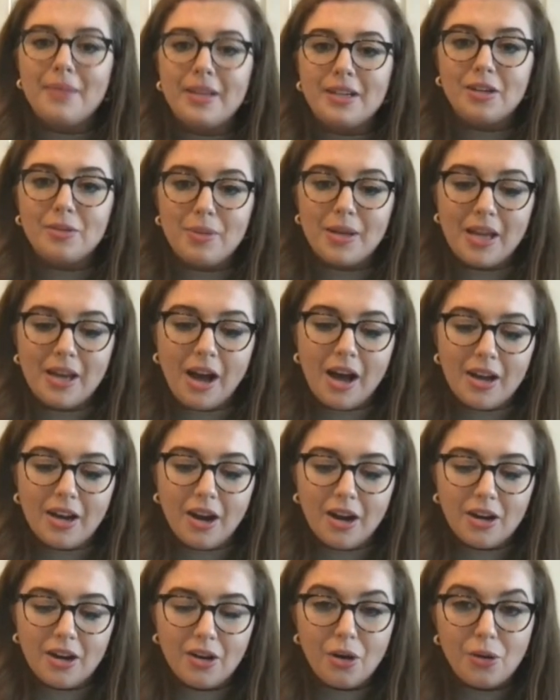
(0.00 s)
It'll be
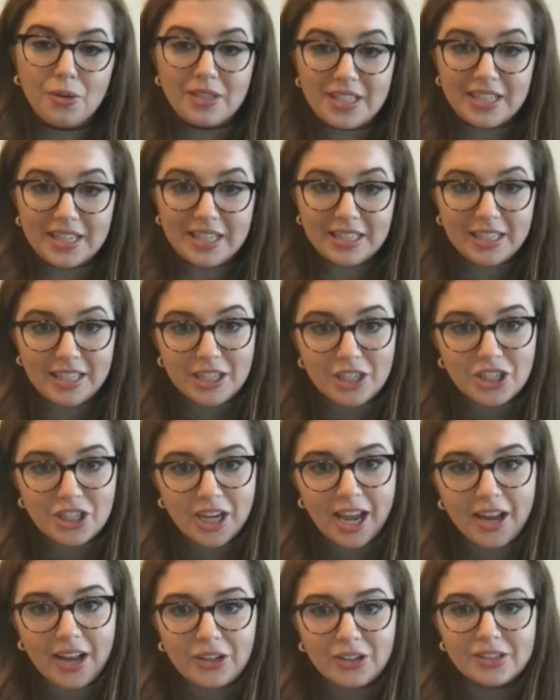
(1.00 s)
on our OTT
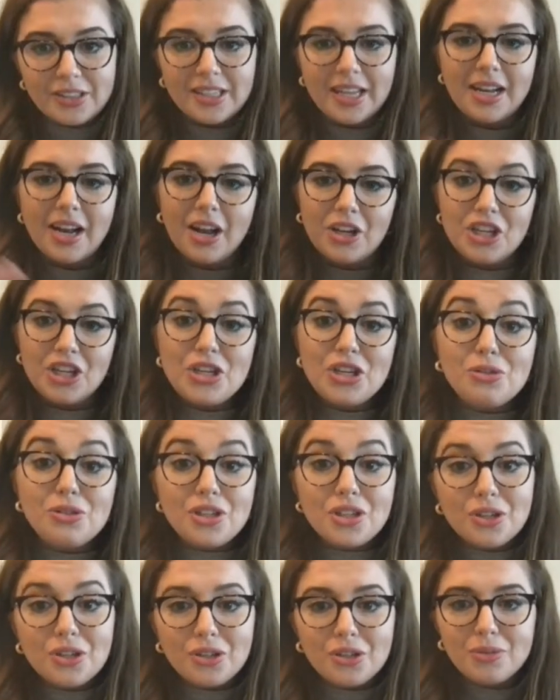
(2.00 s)
channels and on
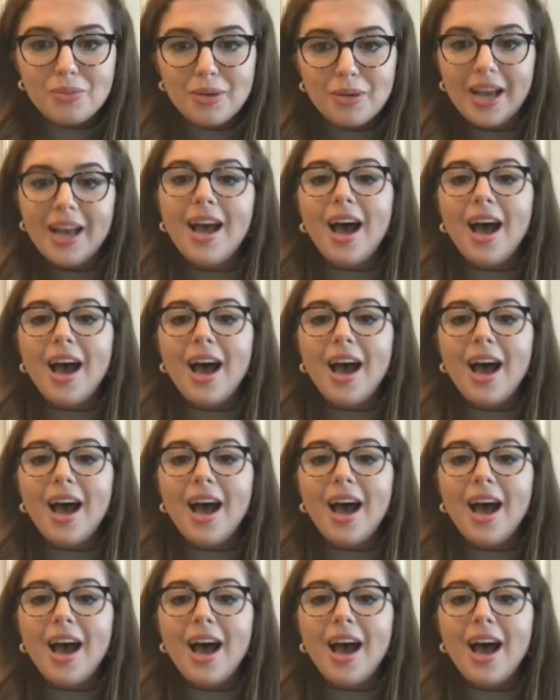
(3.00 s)
YouTube